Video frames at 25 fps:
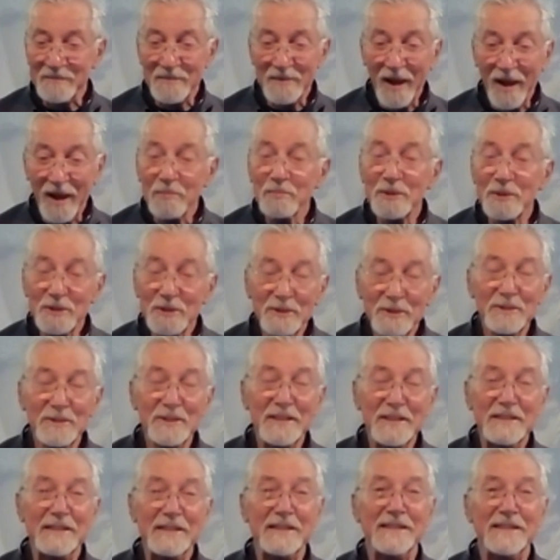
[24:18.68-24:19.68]

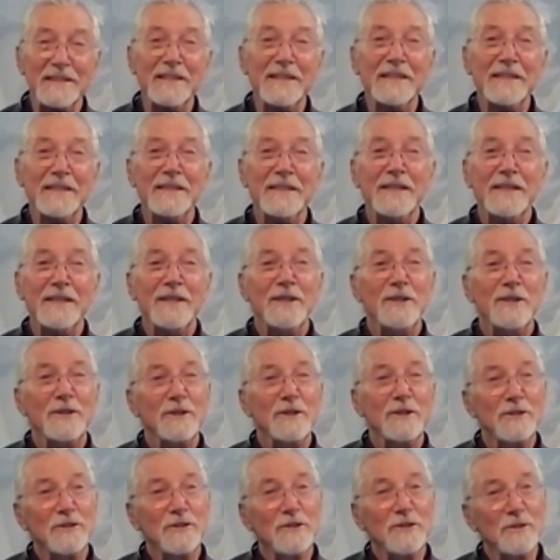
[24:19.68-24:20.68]
opportunity
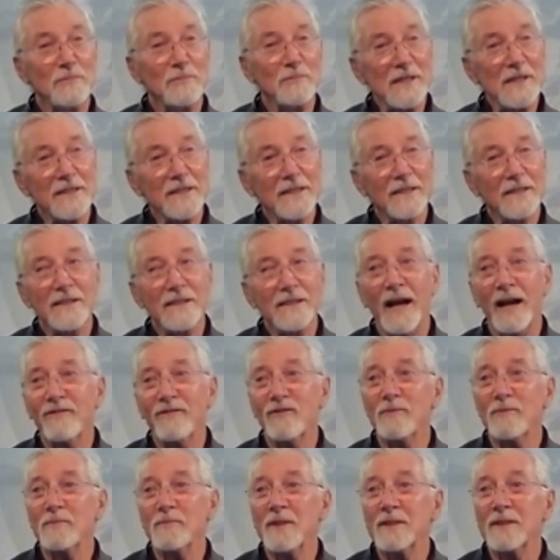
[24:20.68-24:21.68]
to meet a guy
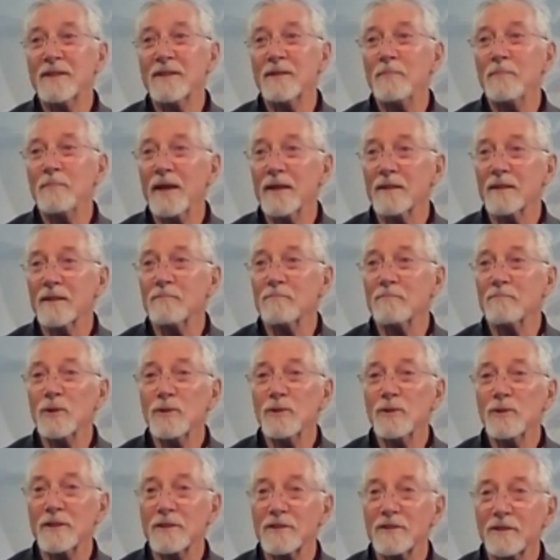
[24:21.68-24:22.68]
from the Tibetan
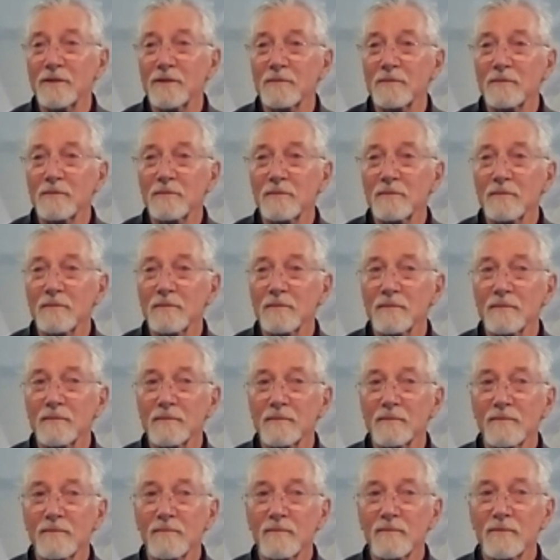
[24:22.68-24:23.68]
Buddhist
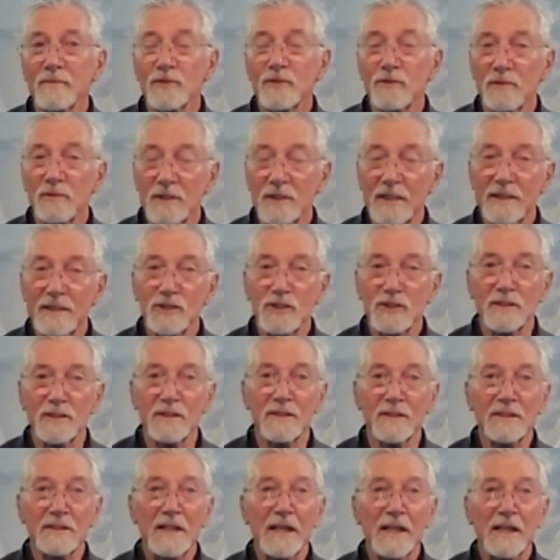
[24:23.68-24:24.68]

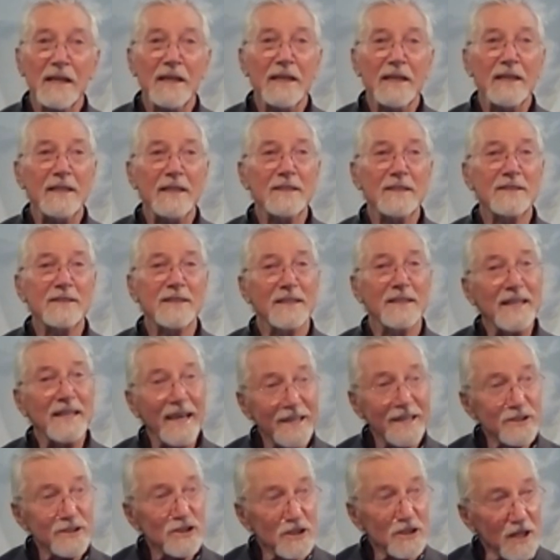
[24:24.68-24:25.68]
tradition. He's a
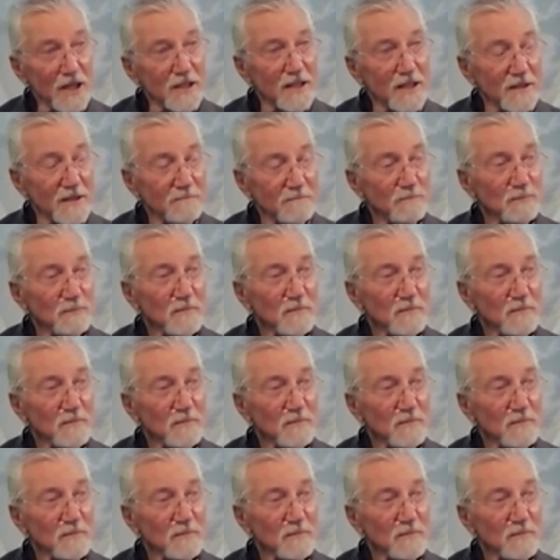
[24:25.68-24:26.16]
geshe.